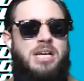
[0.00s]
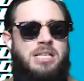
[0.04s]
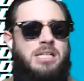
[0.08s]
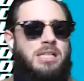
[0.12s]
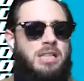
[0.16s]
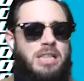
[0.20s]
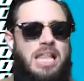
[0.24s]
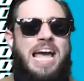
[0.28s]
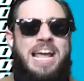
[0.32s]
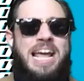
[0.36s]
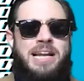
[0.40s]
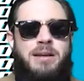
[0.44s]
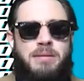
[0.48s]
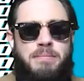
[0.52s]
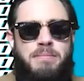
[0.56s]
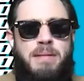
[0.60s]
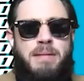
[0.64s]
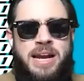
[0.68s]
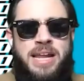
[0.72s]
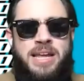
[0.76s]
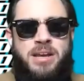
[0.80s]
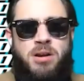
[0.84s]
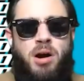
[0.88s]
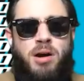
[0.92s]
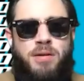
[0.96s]
lighting
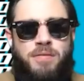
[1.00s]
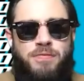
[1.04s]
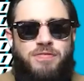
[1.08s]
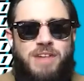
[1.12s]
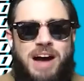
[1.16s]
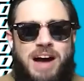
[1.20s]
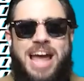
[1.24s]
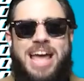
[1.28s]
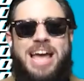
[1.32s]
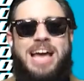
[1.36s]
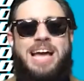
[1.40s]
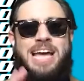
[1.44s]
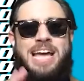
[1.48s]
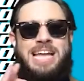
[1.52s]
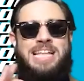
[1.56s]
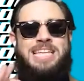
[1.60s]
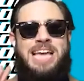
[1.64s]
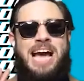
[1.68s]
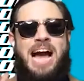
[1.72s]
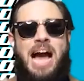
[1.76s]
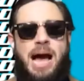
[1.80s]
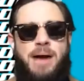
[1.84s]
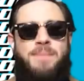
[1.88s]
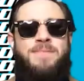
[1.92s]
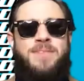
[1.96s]
money on fire, and you
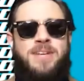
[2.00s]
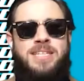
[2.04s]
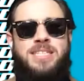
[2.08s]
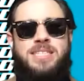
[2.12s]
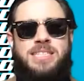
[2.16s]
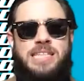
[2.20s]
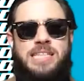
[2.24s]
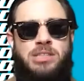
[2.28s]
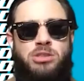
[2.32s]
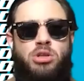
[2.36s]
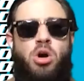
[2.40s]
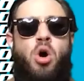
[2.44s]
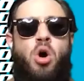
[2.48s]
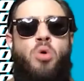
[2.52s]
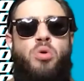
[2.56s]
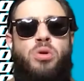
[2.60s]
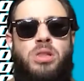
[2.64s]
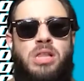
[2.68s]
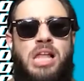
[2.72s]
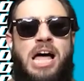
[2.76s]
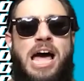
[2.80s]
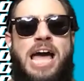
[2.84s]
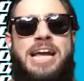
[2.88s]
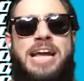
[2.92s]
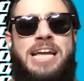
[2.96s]
obviously don't
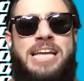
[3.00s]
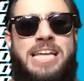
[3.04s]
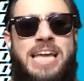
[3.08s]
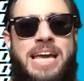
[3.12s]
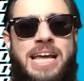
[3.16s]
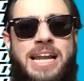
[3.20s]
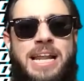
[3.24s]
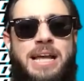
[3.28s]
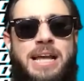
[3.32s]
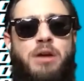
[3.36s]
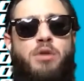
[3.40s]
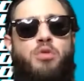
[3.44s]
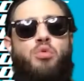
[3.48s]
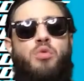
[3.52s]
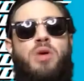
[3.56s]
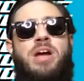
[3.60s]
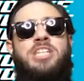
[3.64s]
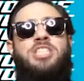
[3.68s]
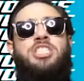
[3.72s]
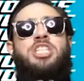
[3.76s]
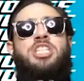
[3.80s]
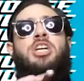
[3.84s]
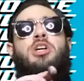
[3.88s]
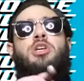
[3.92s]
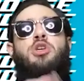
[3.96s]
like getting
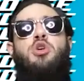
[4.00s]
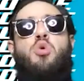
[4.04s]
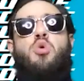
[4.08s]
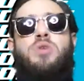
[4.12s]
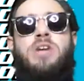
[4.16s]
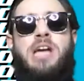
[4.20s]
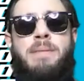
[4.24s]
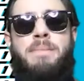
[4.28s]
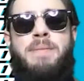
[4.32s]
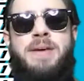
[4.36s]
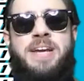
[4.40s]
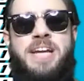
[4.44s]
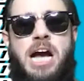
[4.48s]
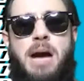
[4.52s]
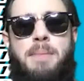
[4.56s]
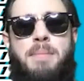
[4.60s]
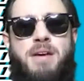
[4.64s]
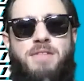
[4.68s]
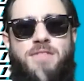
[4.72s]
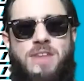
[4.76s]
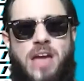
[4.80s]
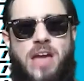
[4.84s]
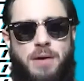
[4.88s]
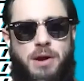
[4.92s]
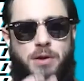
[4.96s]
rich. You can become a
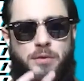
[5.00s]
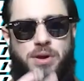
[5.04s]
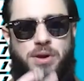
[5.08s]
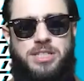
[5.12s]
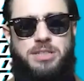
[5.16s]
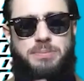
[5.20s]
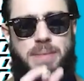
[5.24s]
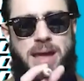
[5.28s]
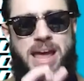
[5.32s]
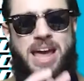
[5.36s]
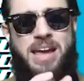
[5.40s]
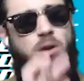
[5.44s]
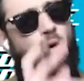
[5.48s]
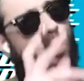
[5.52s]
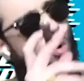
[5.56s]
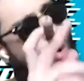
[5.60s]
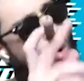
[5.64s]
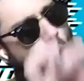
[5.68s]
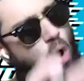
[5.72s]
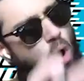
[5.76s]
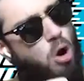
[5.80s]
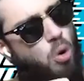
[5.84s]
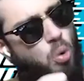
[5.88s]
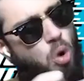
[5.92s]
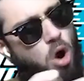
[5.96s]
very rich man
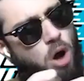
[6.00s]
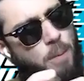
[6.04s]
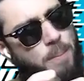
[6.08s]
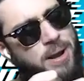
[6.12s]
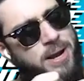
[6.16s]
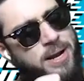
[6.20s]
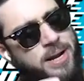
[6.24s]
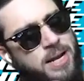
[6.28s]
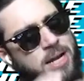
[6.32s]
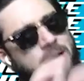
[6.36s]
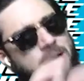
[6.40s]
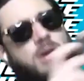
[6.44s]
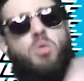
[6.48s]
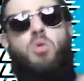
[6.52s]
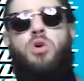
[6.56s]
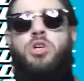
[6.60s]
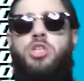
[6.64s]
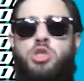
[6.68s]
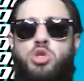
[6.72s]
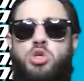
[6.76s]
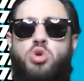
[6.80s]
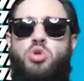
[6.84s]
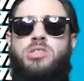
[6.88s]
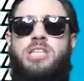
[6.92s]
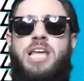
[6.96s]
or woman when
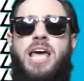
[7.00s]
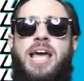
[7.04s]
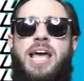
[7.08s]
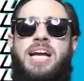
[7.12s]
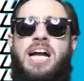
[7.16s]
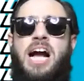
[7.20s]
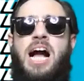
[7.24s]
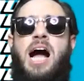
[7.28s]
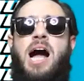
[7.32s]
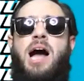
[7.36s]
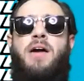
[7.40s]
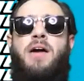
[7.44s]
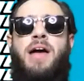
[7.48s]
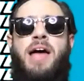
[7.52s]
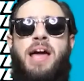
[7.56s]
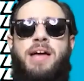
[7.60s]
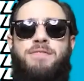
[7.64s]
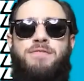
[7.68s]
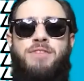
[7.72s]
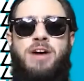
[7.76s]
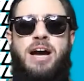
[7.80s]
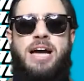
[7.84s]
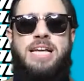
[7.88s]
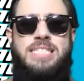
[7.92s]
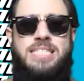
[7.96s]
you take our
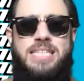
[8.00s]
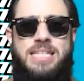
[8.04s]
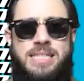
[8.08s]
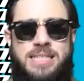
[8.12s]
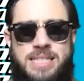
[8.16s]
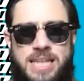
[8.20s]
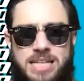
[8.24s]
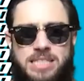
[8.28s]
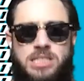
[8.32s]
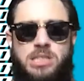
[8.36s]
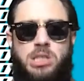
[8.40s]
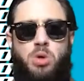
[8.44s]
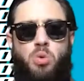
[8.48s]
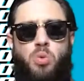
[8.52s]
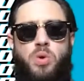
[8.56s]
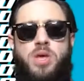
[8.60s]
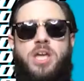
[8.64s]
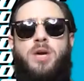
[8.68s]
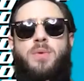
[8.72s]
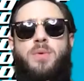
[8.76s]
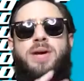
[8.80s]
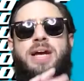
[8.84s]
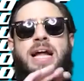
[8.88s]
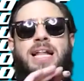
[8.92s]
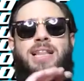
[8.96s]
advice this week.
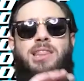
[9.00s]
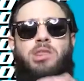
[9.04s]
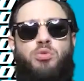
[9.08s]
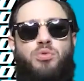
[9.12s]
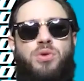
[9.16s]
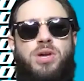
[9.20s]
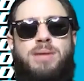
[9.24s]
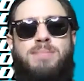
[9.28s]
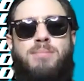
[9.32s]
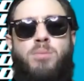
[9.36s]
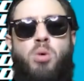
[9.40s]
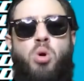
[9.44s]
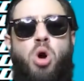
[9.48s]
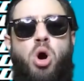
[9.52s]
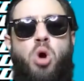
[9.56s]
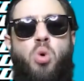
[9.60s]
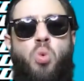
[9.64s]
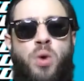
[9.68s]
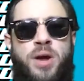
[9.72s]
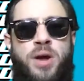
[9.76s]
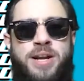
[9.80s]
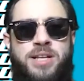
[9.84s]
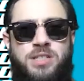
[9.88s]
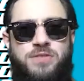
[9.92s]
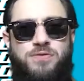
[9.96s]
We got three more
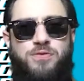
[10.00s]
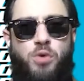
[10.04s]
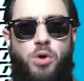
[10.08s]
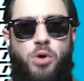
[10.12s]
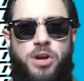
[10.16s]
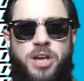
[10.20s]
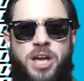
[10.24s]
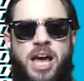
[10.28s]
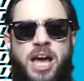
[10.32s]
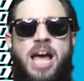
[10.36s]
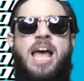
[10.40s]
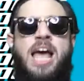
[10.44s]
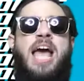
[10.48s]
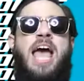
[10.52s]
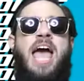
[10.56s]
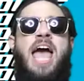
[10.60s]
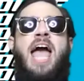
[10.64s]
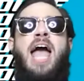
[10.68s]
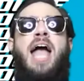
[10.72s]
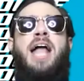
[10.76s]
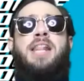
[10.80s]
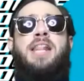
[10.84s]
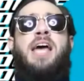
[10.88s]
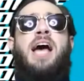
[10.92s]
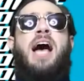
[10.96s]
winners for you
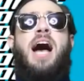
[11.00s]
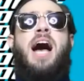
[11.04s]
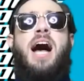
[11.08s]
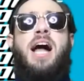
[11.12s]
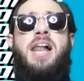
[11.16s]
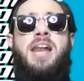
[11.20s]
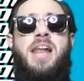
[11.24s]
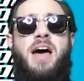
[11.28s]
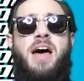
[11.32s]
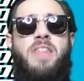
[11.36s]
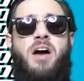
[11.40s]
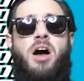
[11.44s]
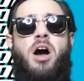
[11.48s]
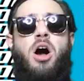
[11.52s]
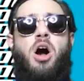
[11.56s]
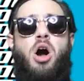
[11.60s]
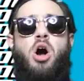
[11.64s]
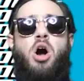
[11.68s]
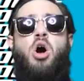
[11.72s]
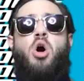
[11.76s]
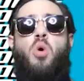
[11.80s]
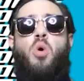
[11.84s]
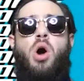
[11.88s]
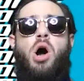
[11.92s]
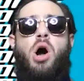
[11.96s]
and another
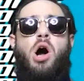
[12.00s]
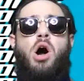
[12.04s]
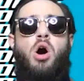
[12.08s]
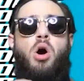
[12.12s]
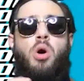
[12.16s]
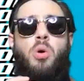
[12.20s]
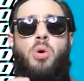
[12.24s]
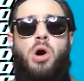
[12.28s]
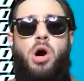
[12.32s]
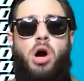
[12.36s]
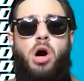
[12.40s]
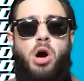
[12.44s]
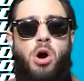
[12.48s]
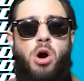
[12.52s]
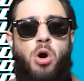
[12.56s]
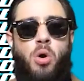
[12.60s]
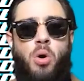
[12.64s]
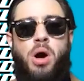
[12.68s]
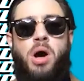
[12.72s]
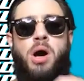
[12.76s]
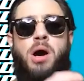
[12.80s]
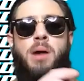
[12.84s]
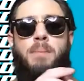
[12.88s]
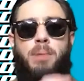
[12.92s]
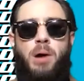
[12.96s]
ho-ho-ho
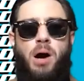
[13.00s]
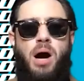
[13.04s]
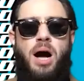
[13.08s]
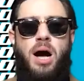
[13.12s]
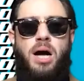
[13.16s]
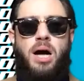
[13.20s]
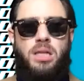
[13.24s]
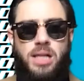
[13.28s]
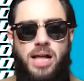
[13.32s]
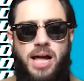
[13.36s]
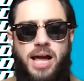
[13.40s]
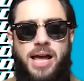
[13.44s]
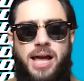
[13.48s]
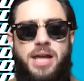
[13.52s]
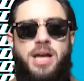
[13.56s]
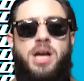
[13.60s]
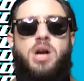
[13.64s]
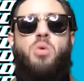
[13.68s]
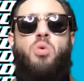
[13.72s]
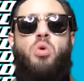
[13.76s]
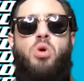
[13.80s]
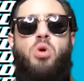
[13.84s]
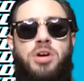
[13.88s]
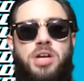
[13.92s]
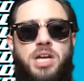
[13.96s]
parlay.
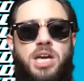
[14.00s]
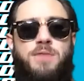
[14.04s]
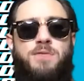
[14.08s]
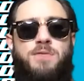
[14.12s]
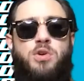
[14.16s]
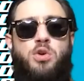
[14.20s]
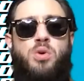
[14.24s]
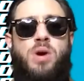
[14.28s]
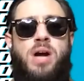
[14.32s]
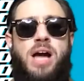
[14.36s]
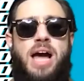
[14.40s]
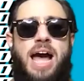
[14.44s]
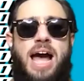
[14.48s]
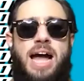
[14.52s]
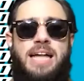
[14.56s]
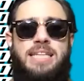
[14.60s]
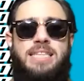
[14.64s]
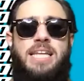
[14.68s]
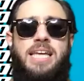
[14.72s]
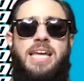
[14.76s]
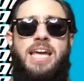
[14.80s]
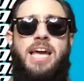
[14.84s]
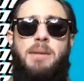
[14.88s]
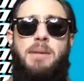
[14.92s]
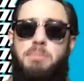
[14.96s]
Give you at
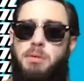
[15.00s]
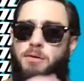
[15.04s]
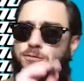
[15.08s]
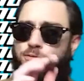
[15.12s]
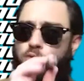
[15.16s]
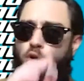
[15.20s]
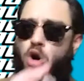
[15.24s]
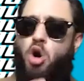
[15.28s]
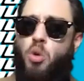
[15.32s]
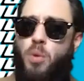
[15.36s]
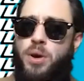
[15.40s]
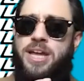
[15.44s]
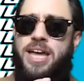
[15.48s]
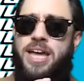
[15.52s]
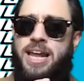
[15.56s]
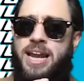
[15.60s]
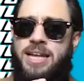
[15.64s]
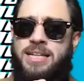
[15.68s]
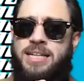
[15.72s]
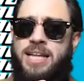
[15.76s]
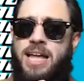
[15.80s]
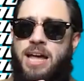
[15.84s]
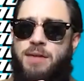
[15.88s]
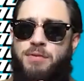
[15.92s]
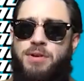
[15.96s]
the end. Before we get
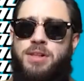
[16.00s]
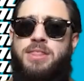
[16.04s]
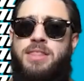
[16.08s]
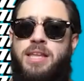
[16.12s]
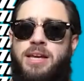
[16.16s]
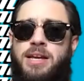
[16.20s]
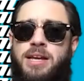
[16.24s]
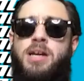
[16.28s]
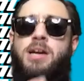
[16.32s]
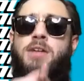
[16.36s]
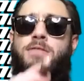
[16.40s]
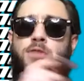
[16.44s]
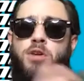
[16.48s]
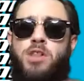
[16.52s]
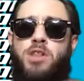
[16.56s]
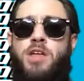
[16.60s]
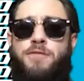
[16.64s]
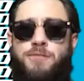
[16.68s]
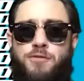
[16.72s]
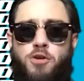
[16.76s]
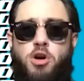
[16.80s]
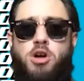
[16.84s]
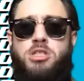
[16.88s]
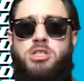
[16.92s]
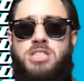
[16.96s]
into everything, for the
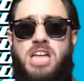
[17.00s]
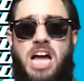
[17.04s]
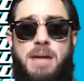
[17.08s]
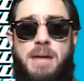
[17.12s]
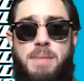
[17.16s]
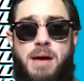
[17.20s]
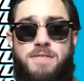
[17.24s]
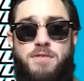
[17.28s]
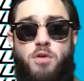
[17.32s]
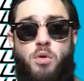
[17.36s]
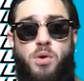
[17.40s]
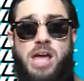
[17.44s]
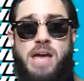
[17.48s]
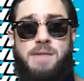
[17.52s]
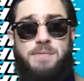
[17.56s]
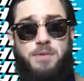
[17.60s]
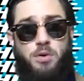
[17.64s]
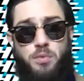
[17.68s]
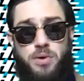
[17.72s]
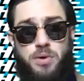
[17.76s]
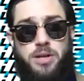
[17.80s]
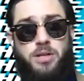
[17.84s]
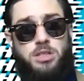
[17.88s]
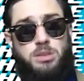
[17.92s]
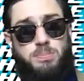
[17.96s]
first time ever, we have a
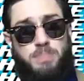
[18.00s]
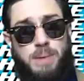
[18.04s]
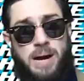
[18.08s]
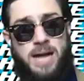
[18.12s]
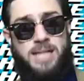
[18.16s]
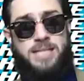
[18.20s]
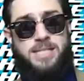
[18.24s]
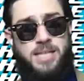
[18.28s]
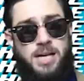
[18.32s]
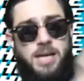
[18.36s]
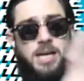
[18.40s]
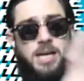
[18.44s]
real sponsor.